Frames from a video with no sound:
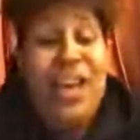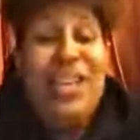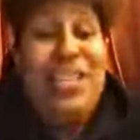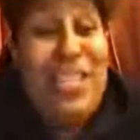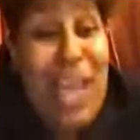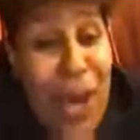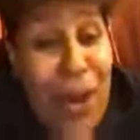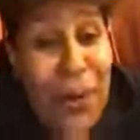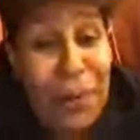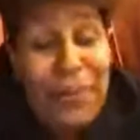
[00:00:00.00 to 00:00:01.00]

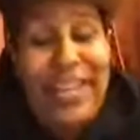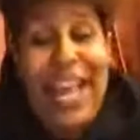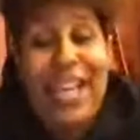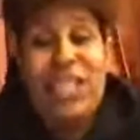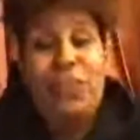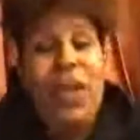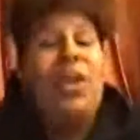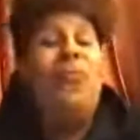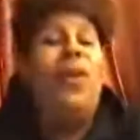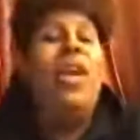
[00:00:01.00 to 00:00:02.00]
So next week,
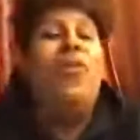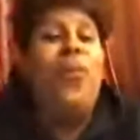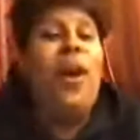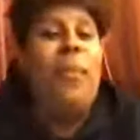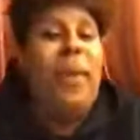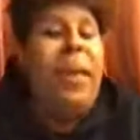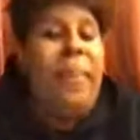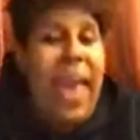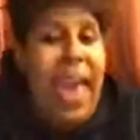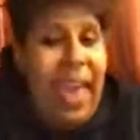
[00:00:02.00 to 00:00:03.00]
we will be
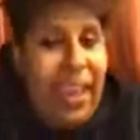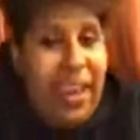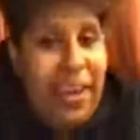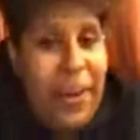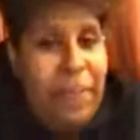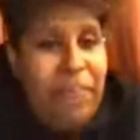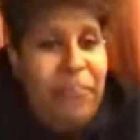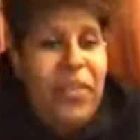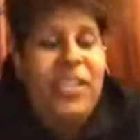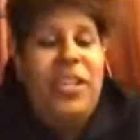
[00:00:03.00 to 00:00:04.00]
back
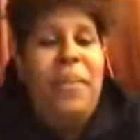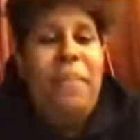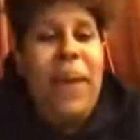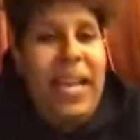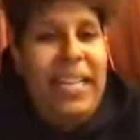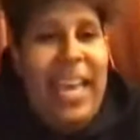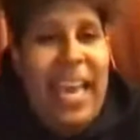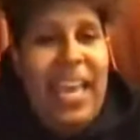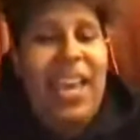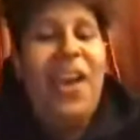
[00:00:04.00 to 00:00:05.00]
to
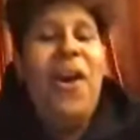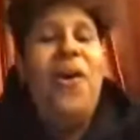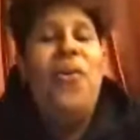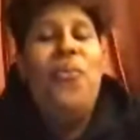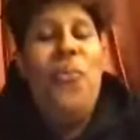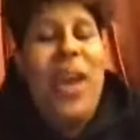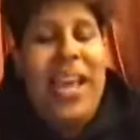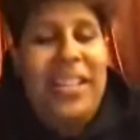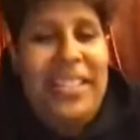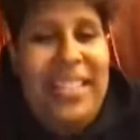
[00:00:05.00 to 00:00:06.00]
Monday,
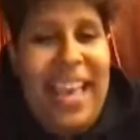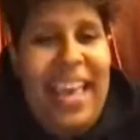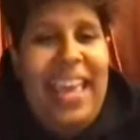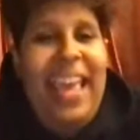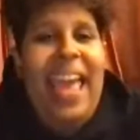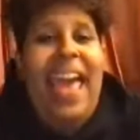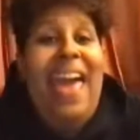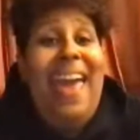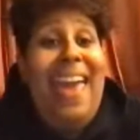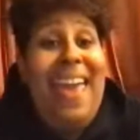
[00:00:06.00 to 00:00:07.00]
Wednesday,
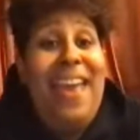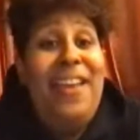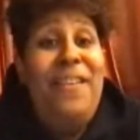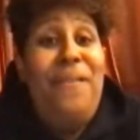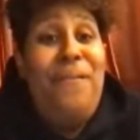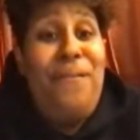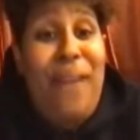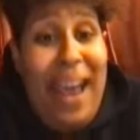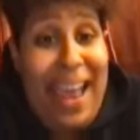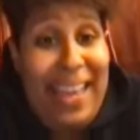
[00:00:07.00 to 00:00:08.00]
and
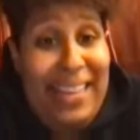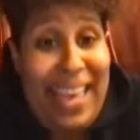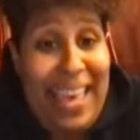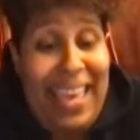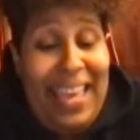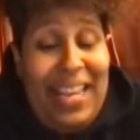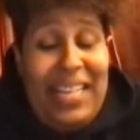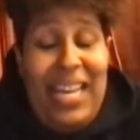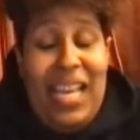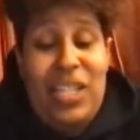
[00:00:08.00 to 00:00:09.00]
Friday
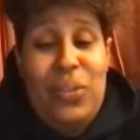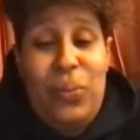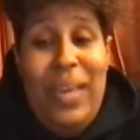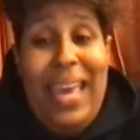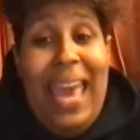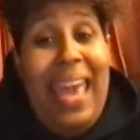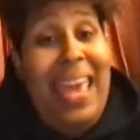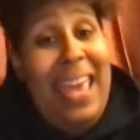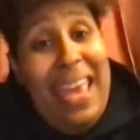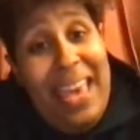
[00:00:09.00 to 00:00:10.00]
next week.
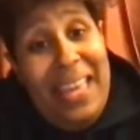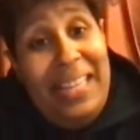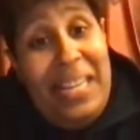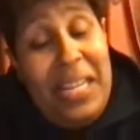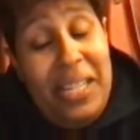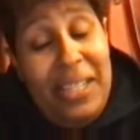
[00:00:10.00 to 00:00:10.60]
And